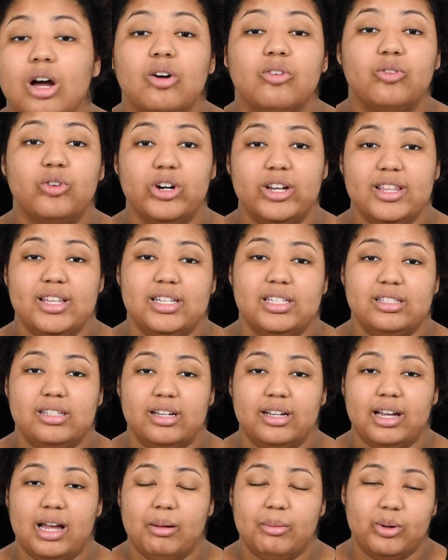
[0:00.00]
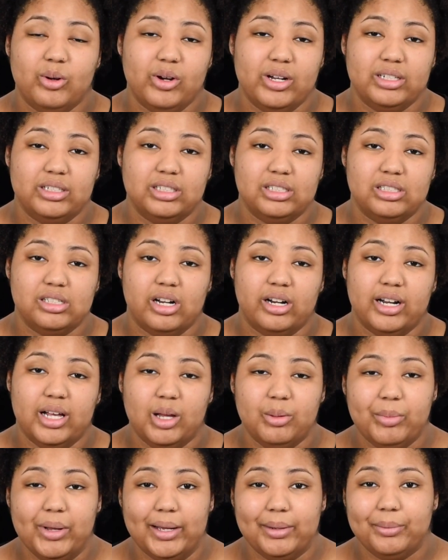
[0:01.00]
For this look, I'm going to start
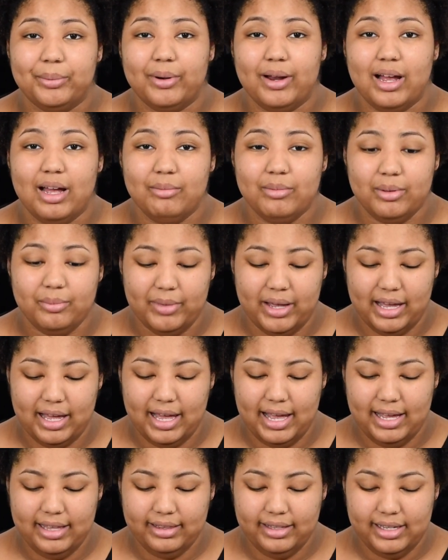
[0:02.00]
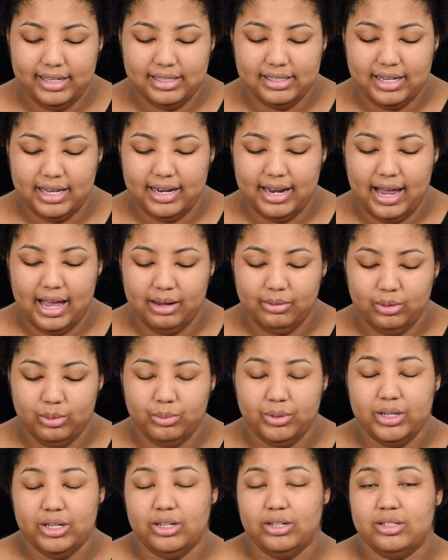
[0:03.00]
out by priming my eyelids, and I will
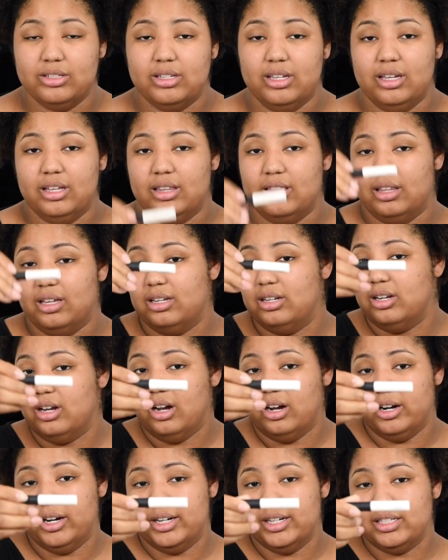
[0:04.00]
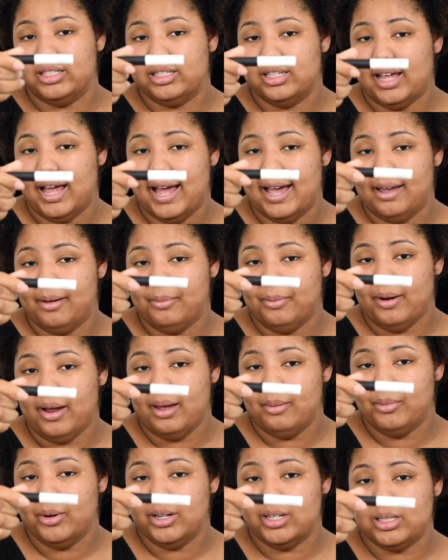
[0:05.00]
be using the NARS Eye
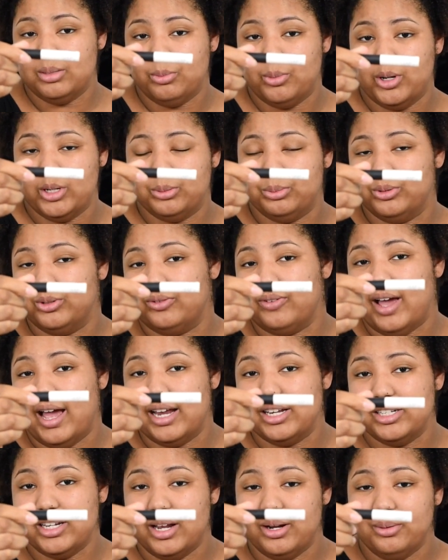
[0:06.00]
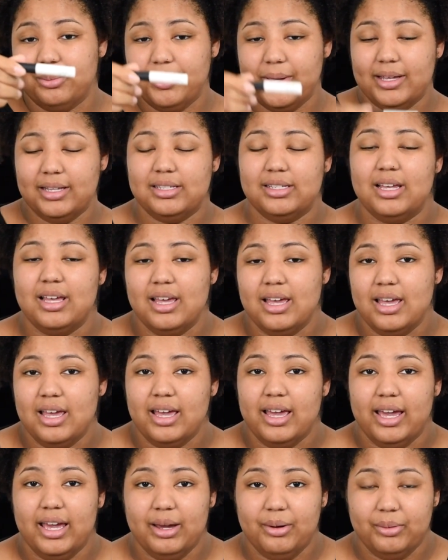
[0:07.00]
Primer Smudge Proof Eyeshadow Base.
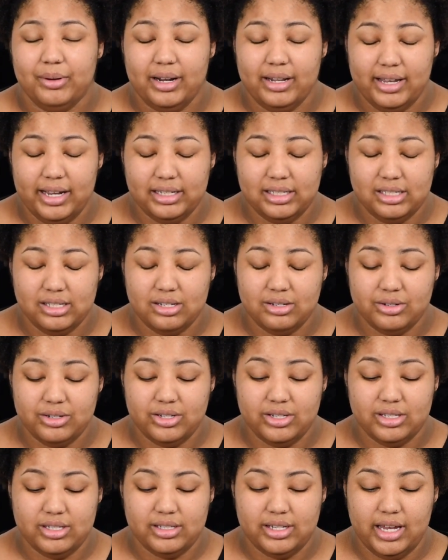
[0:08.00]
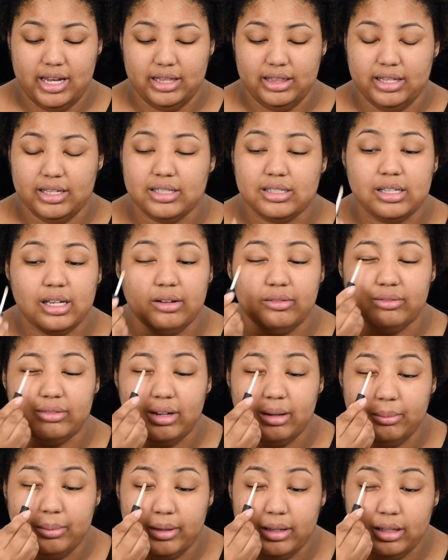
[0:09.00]
And what I like to do is just take this and
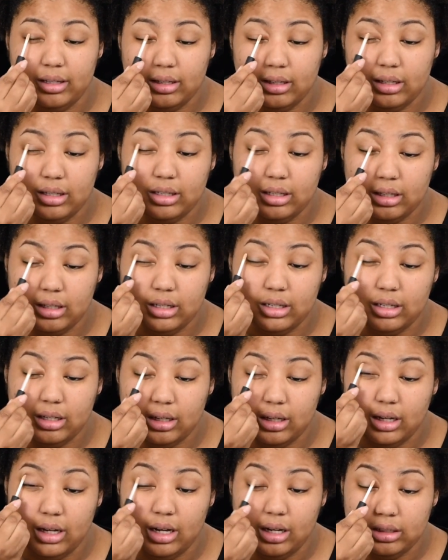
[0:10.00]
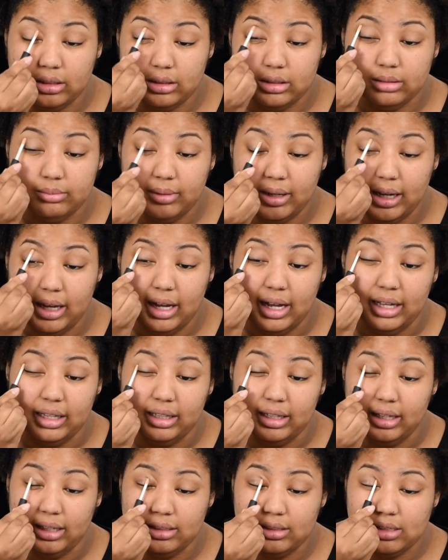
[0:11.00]
rub it onto my
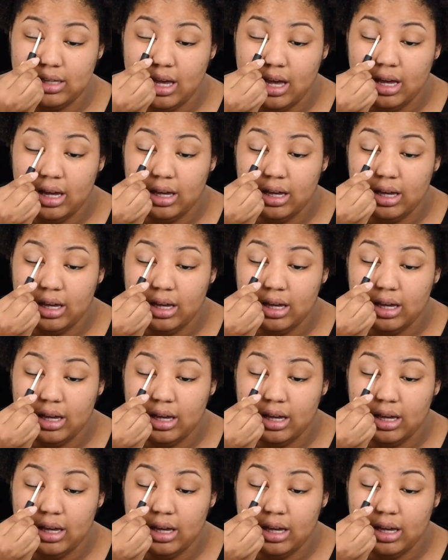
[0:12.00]
eyelids.